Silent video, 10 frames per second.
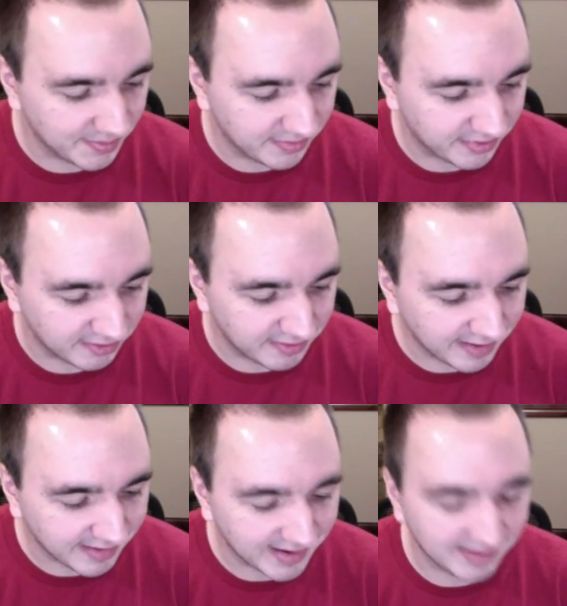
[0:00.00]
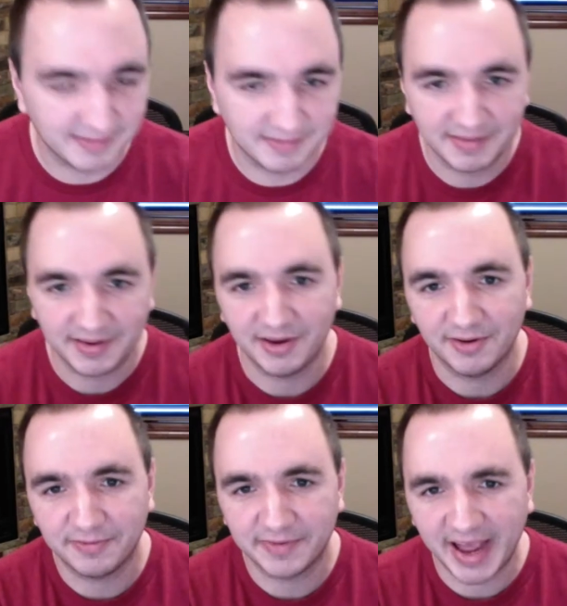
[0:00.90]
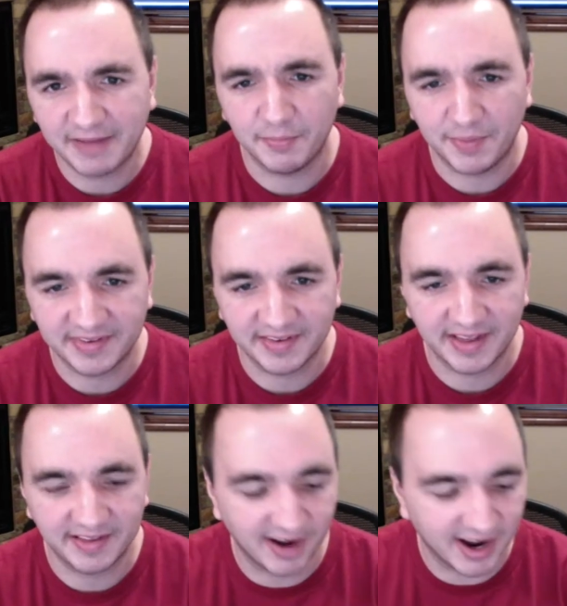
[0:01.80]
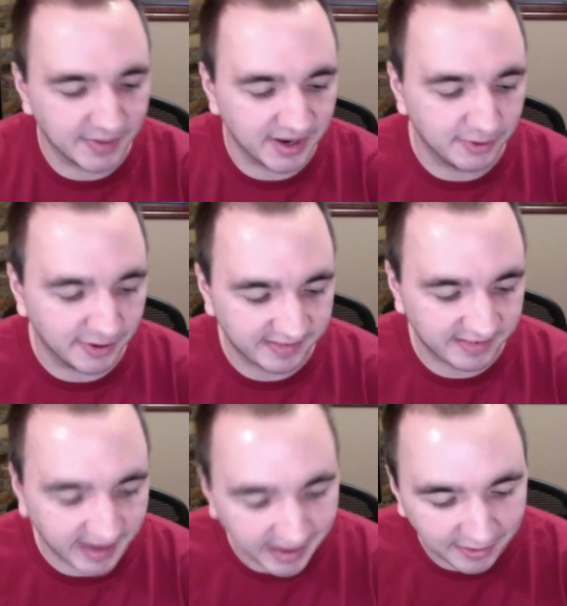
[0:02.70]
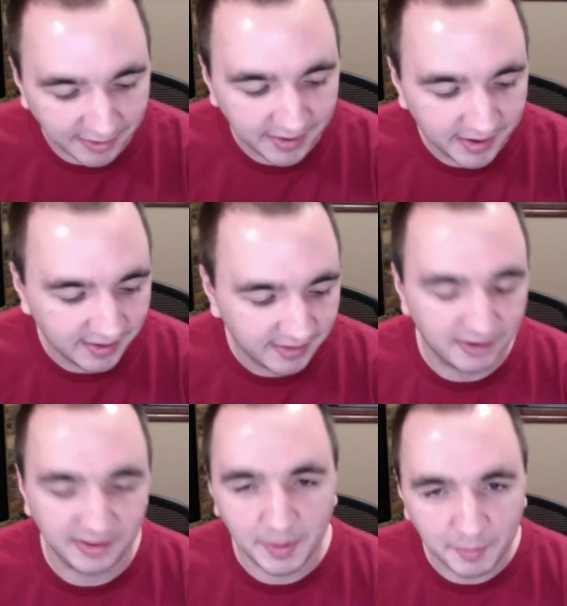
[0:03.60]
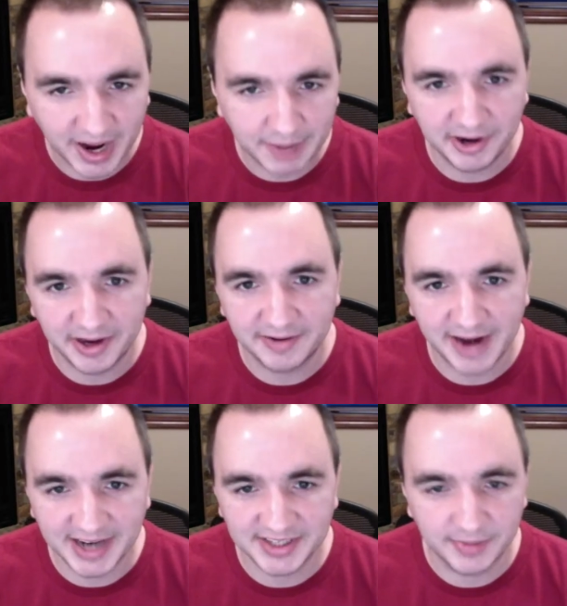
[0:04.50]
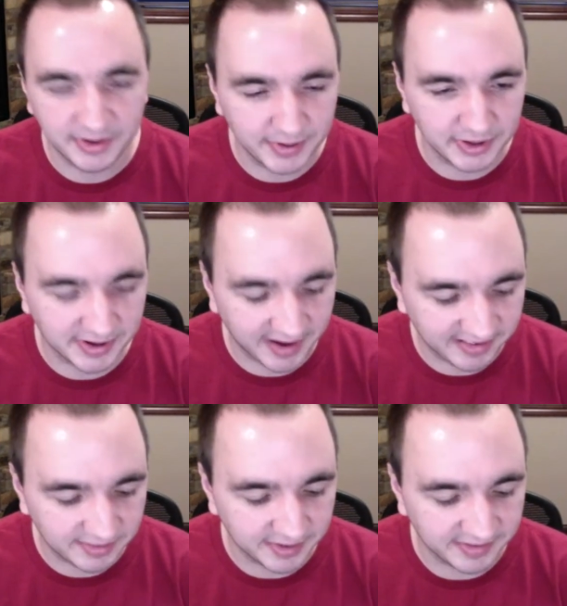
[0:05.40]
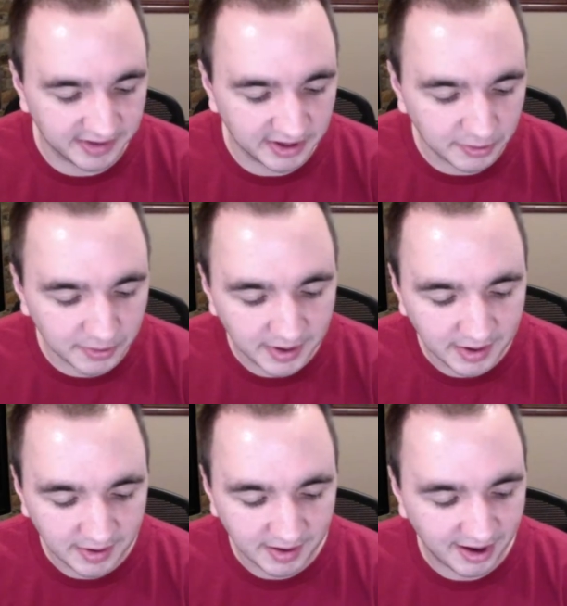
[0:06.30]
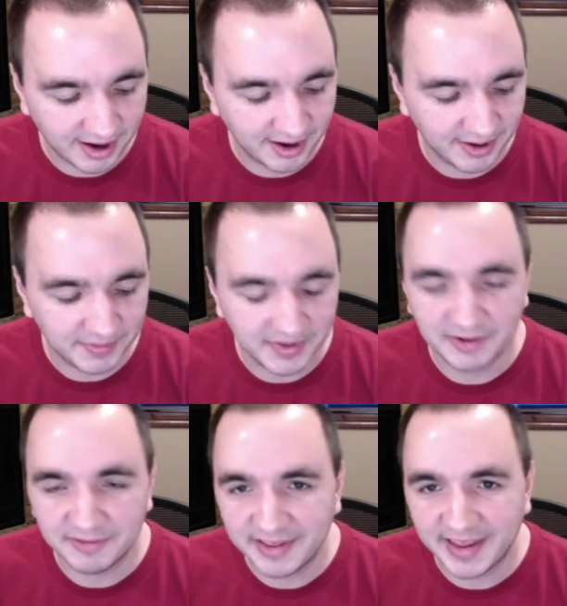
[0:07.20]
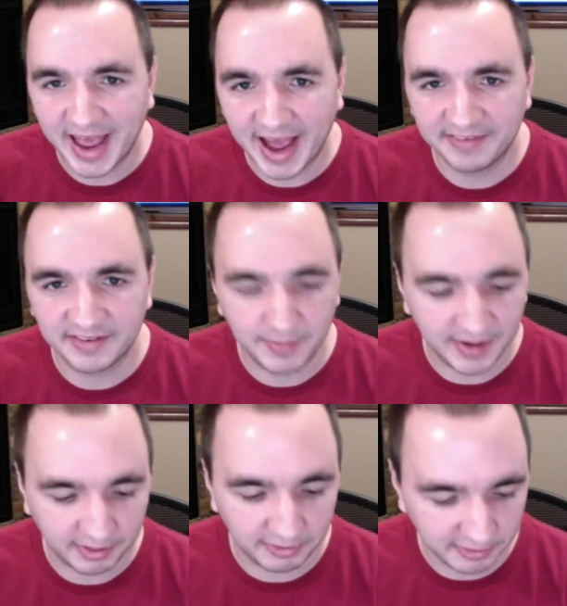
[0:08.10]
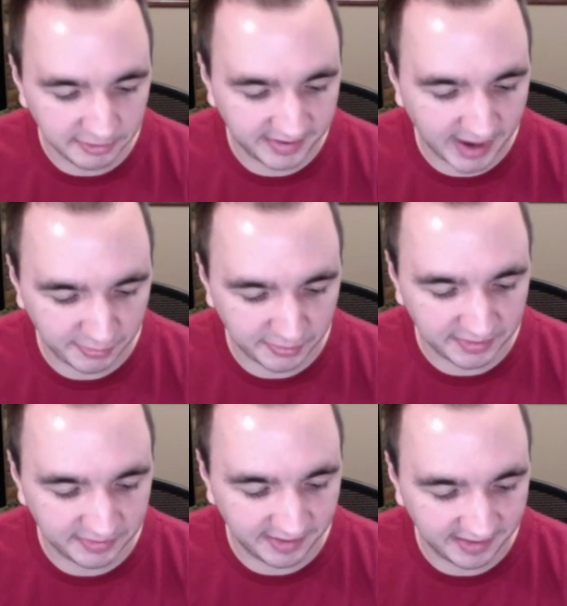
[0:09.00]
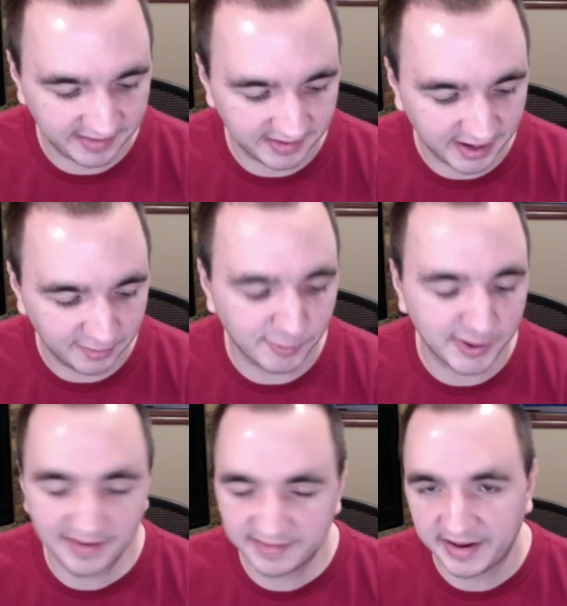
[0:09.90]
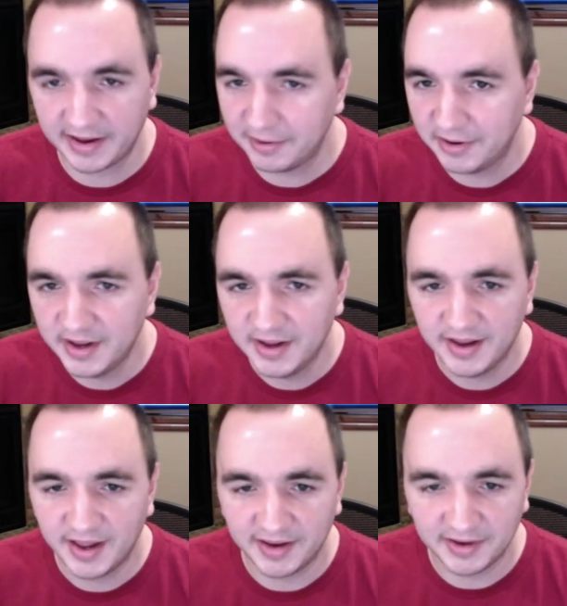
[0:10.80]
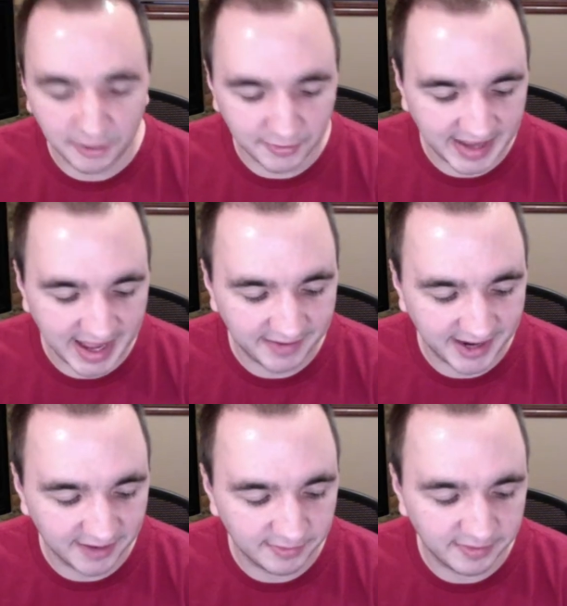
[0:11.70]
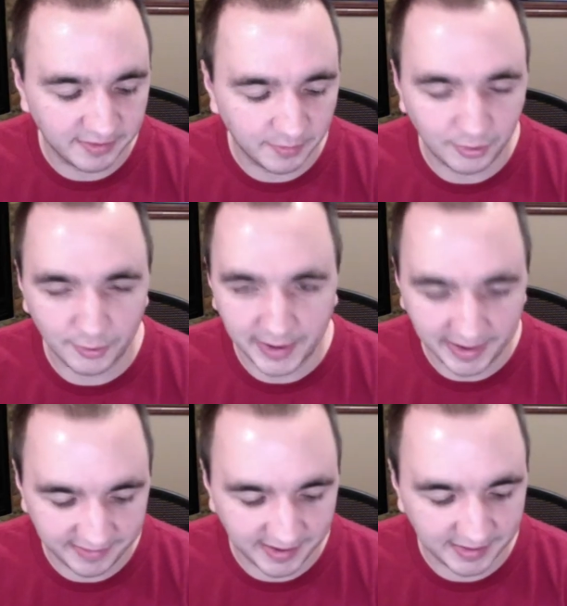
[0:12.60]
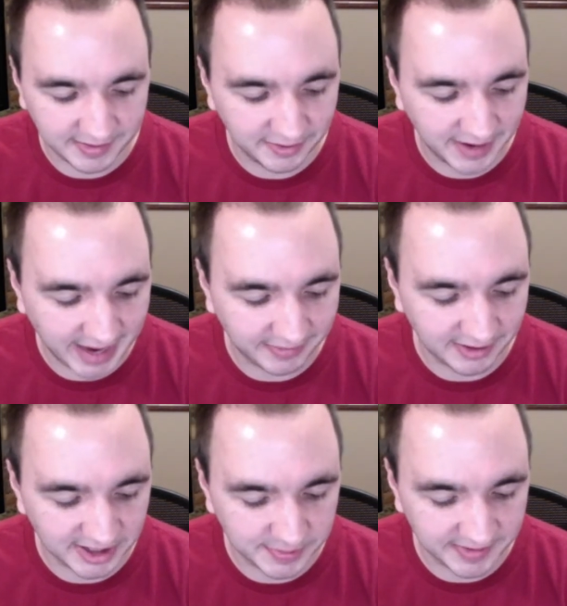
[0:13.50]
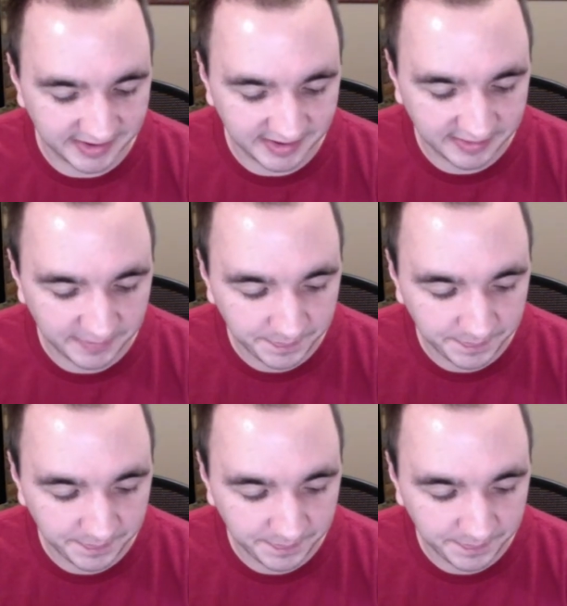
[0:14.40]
So really, to have a business that's automatable at scale, that primary interaction between your customers and you, really has to be through software for this to kind of work at scale and to only have a handful of employees yet, have a large business.